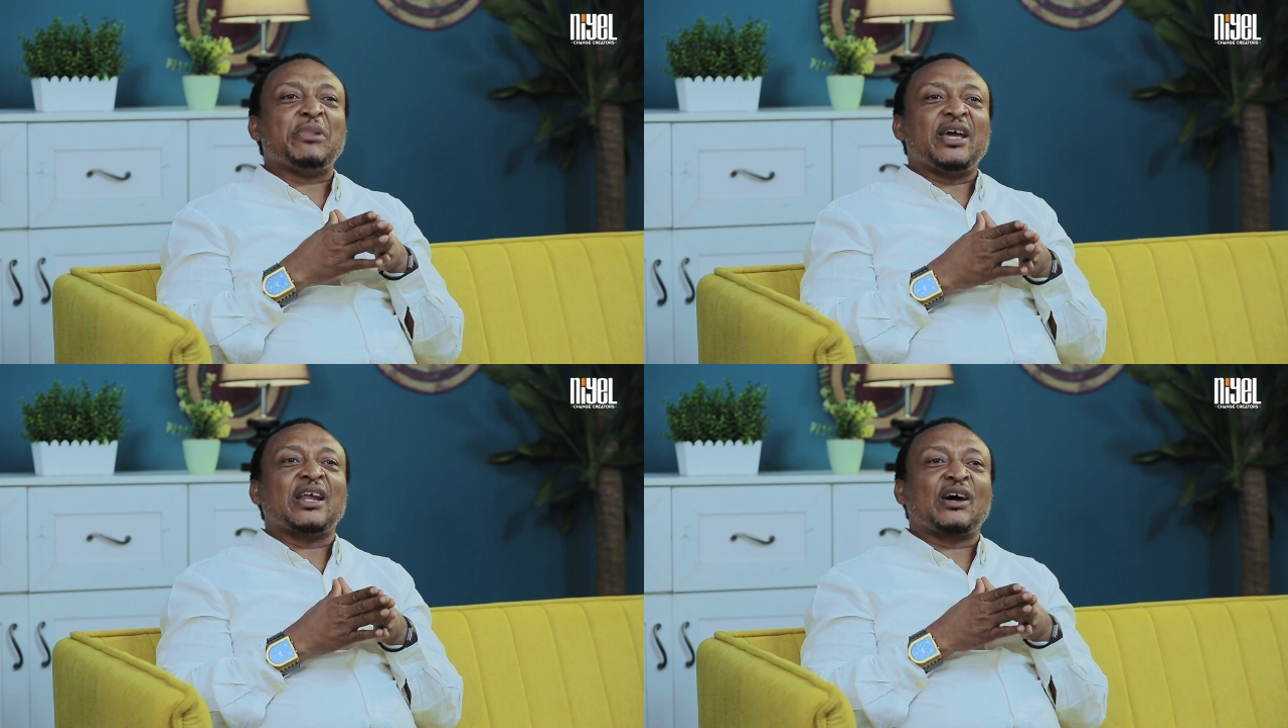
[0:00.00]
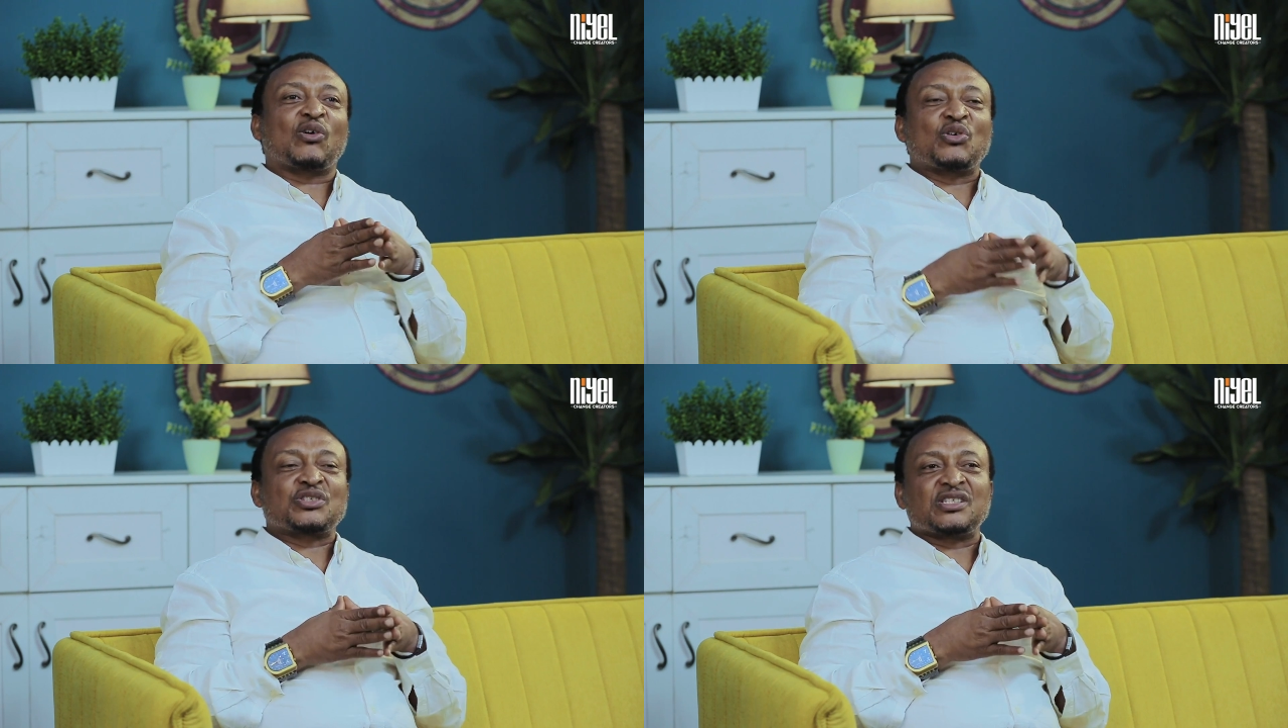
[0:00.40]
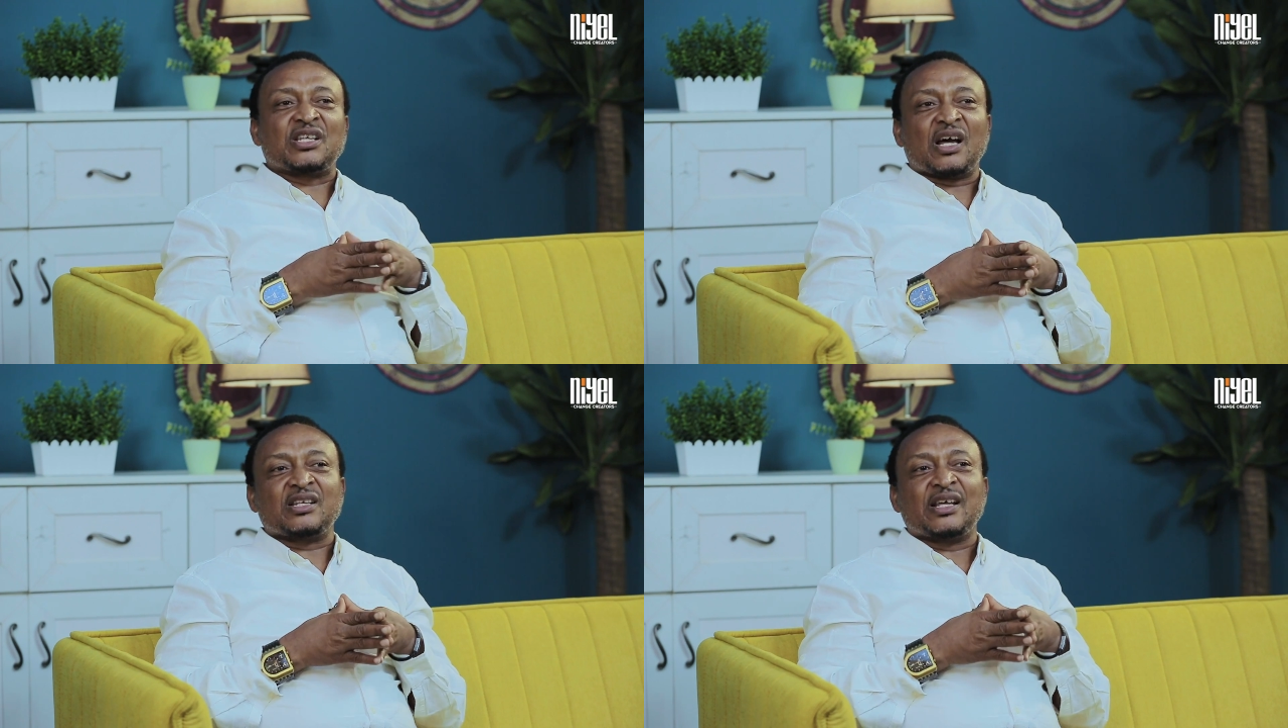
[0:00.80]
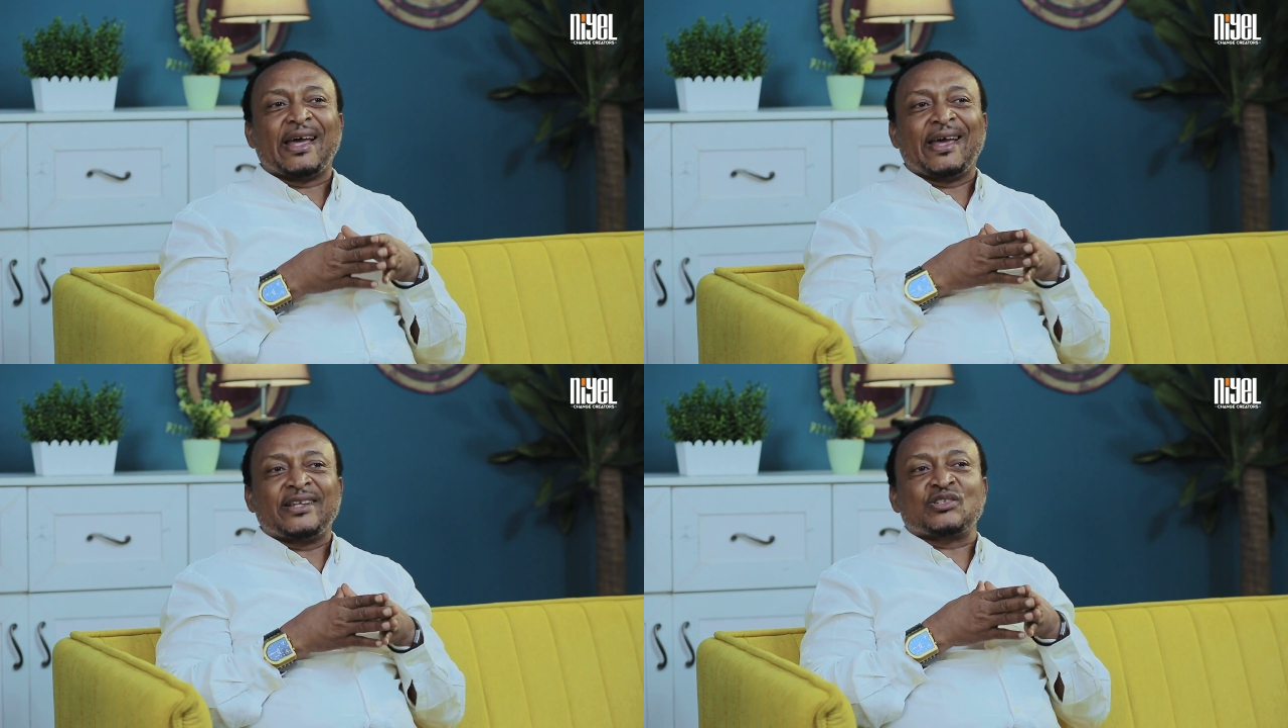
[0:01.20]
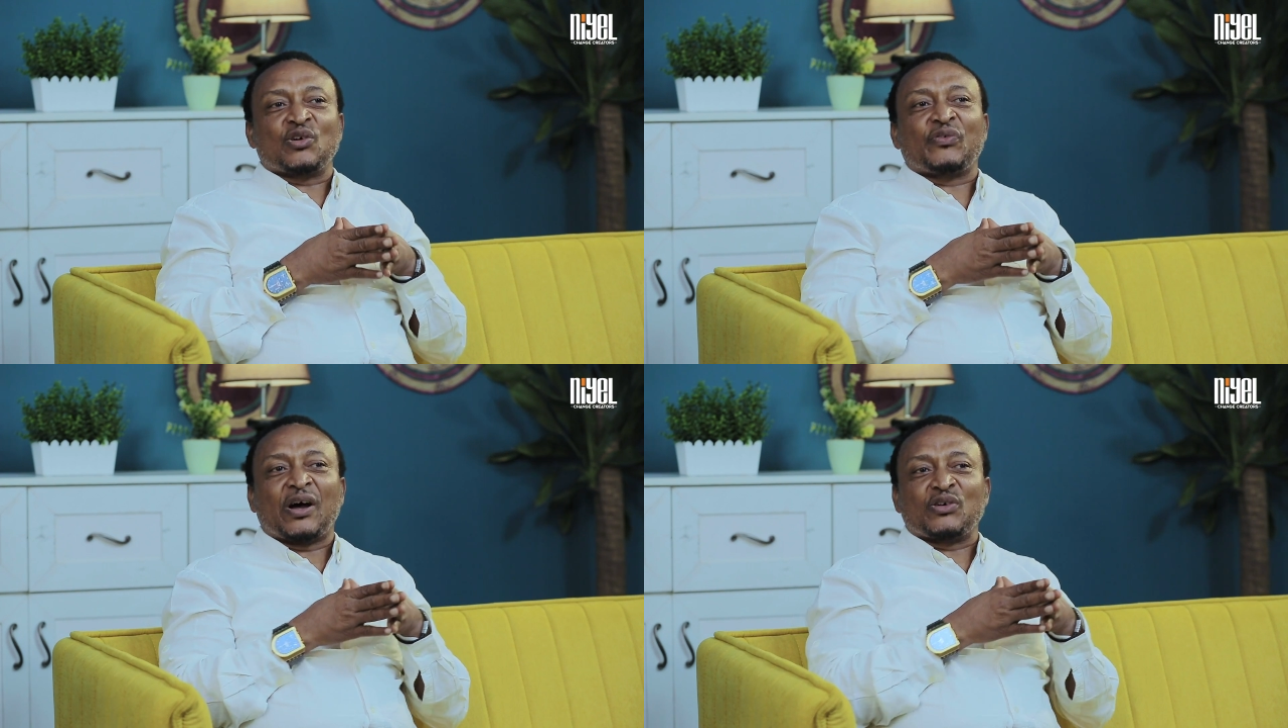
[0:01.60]
men are considered heads
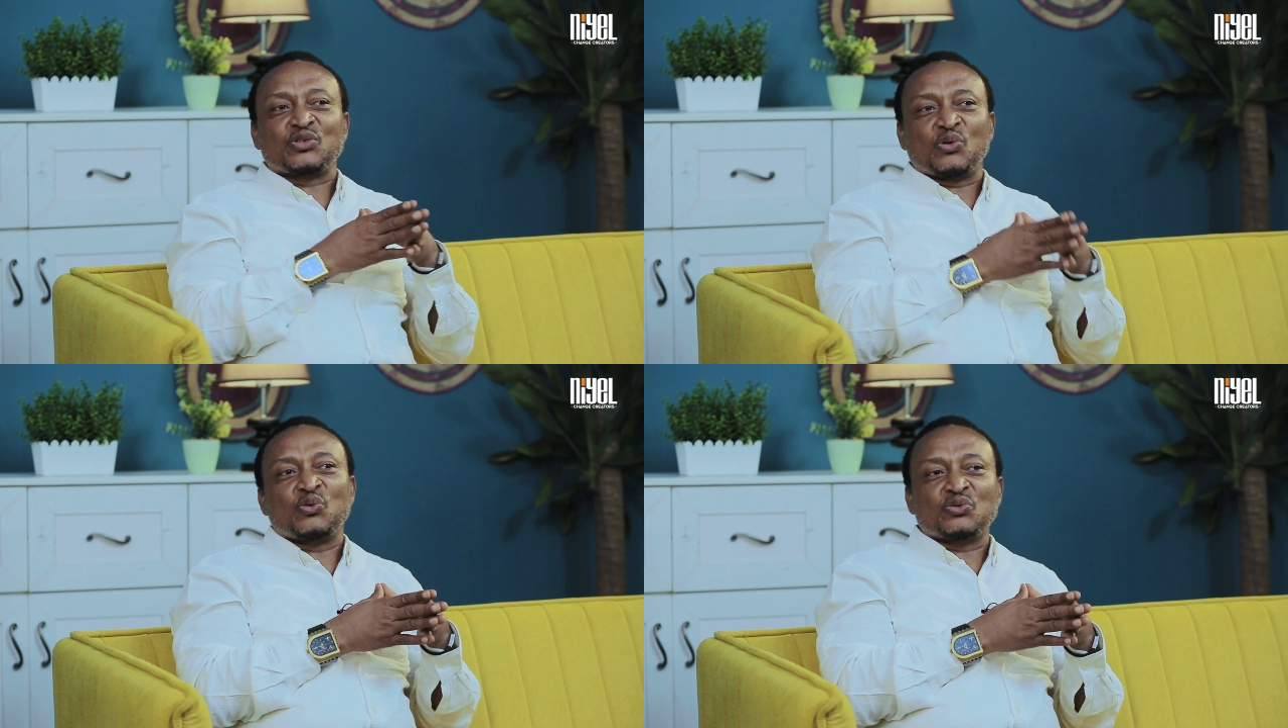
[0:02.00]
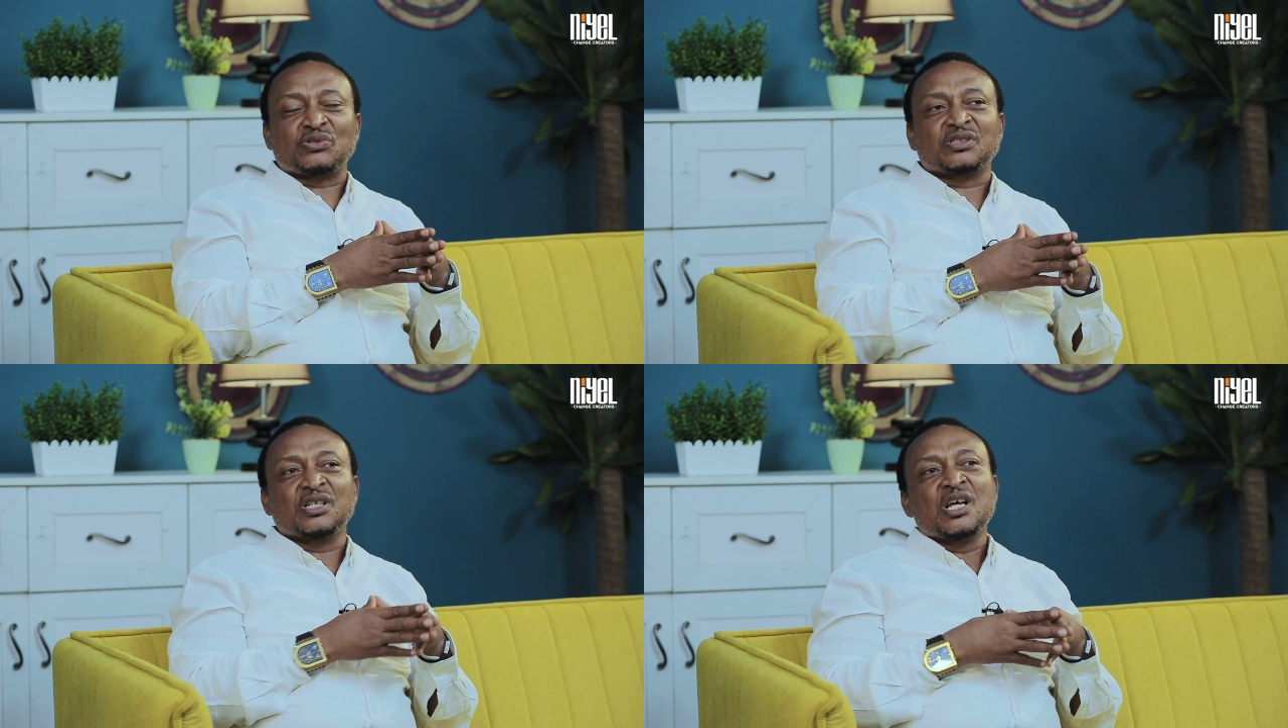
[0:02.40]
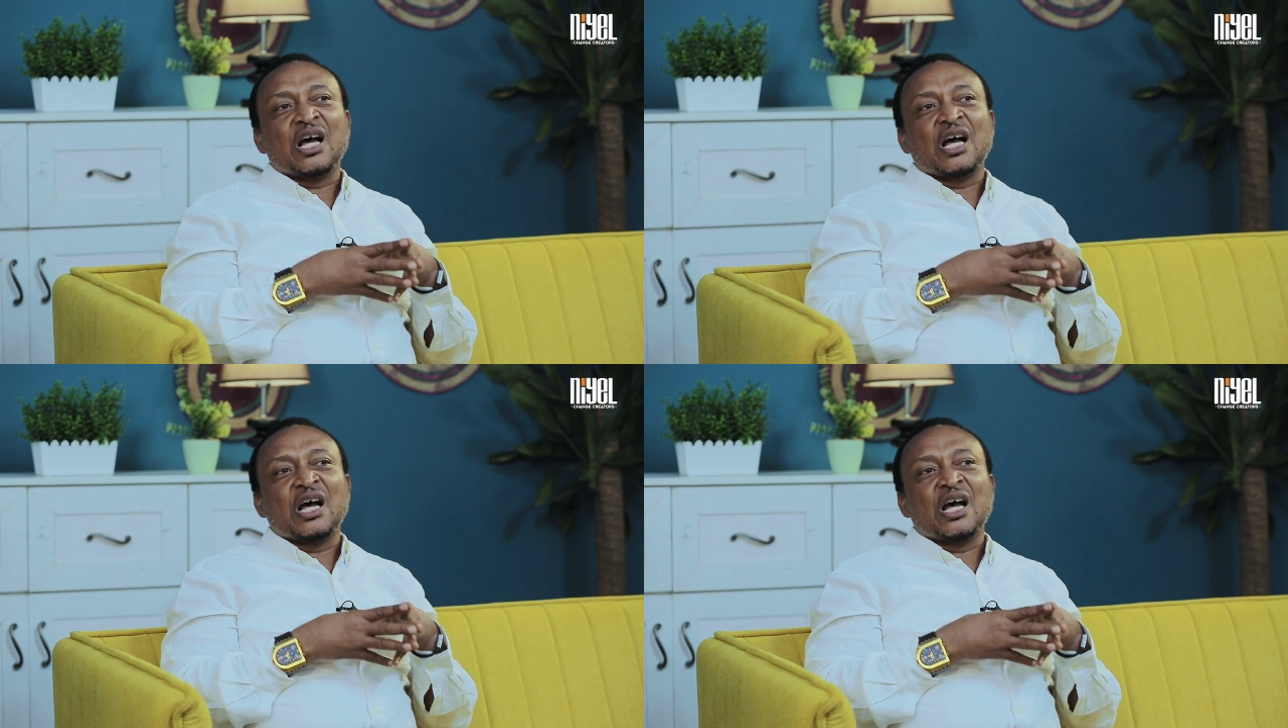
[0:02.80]
of households,